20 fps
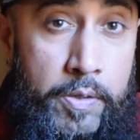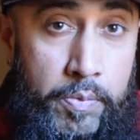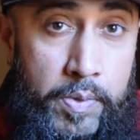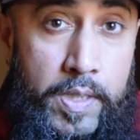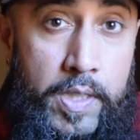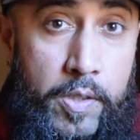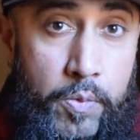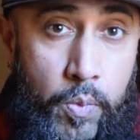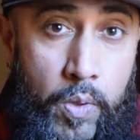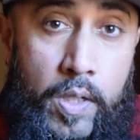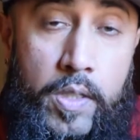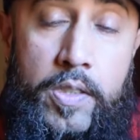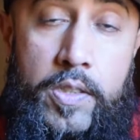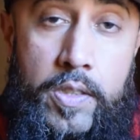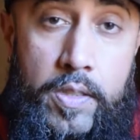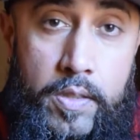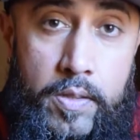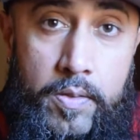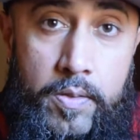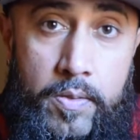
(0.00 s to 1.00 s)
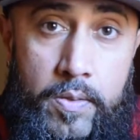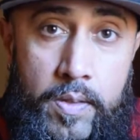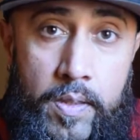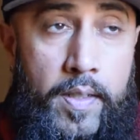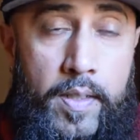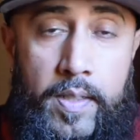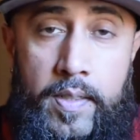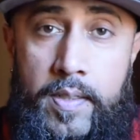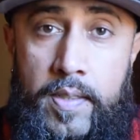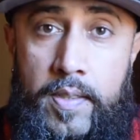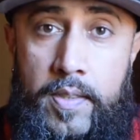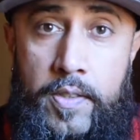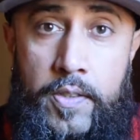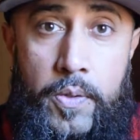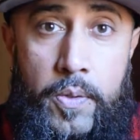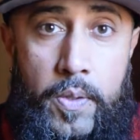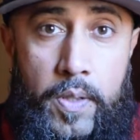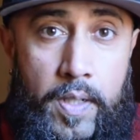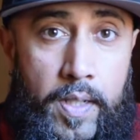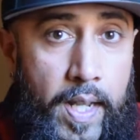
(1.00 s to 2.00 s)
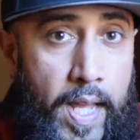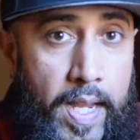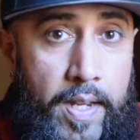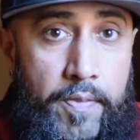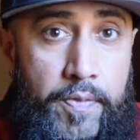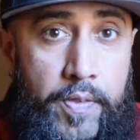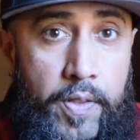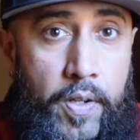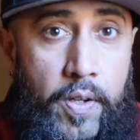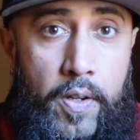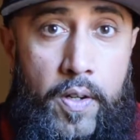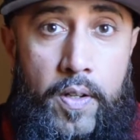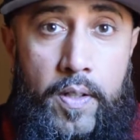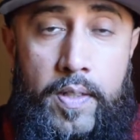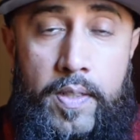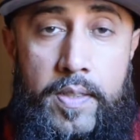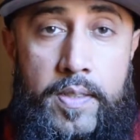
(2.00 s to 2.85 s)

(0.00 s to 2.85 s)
really want to do, this is your life call.